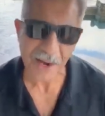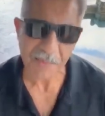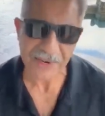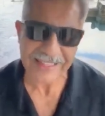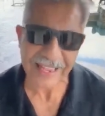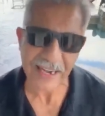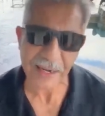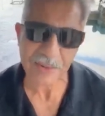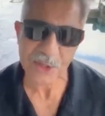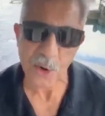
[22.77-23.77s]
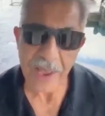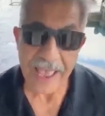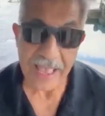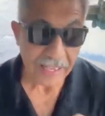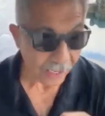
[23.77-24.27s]
company that helps you
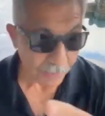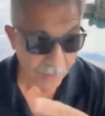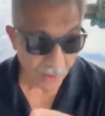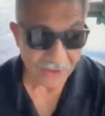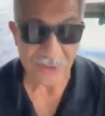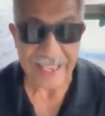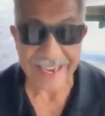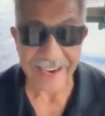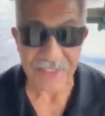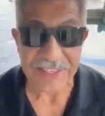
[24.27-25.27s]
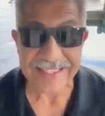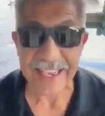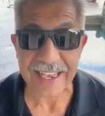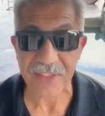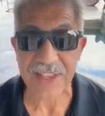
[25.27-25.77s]
help your friends to get healthy,
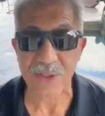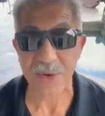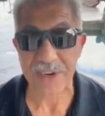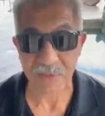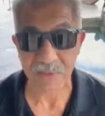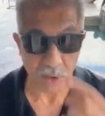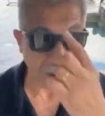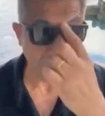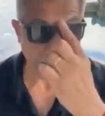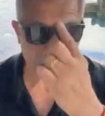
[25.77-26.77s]
stay healthy, and do it in an affordable way.